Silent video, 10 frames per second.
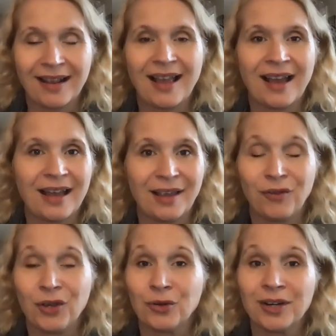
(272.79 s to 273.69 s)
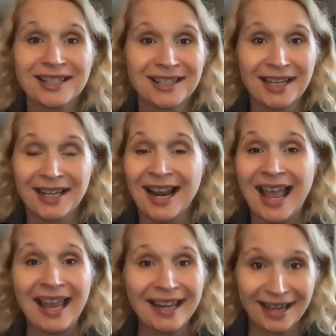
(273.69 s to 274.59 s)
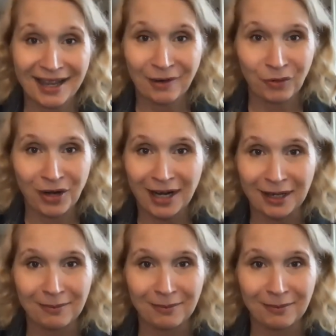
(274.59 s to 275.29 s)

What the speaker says: If you're extending any kind of credit,